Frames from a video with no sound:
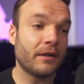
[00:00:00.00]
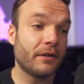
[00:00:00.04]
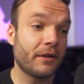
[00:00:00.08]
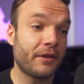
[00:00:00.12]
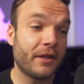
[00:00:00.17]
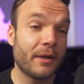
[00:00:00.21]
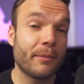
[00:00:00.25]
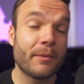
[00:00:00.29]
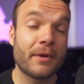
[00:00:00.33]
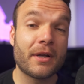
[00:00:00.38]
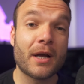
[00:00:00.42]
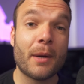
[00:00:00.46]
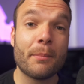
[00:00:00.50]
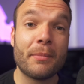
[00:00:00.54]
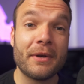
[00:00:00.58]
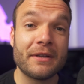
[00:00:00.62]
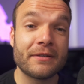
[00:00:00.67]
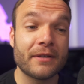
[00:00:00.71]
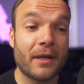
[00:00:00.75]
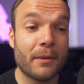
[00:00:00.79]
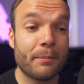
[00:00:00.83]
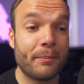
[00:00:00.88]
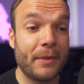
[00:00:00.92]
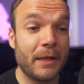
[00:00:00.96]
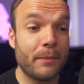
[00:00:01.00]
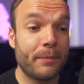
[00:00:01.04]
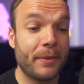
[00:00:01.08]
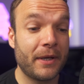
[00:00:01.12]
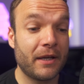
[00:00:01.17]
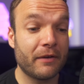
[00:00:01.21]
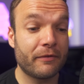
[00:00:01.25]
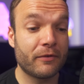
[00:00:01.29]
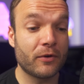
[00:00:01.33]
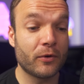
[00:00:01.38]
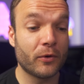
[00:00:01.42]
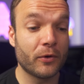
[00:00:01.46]
And the thing with companies like
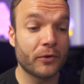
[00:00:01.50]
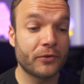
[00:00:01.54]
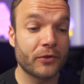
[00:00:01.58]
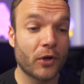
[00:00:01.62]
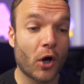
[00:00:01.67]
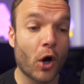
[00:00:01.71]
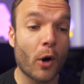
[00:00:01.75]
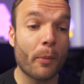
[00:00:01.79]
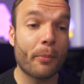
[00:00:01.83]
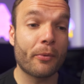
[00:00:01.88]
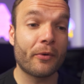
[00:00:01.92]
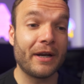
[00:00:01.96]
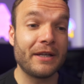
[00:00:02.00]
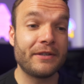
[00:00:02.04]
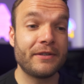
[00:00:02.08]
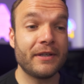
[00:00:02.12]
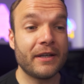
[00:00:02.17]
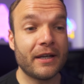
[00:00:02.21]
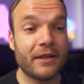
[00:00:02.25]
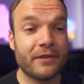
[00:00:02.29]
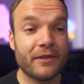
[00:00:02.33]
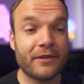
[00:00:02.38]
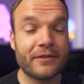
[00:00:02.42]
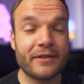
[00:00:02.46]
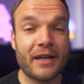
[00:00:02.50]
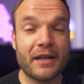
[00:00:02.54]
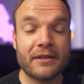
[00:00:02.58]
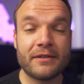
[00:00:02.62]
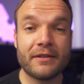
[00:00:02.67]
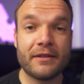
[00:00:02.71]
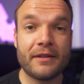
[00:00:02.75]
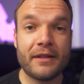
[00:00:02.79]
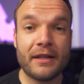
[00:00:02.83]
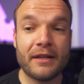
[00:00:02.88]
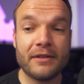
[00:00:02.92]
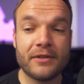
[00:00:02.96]
BP, of course, operating in the
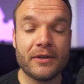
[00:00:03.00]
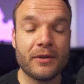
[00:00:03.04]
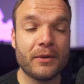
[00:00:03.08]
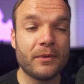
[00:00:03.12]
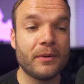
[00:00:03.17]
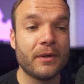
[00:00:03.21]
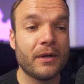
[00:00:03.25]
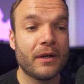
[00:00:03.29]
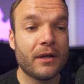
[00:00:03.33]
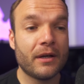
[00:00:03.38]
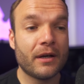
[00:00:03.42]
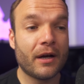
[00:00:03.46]
sector that they do,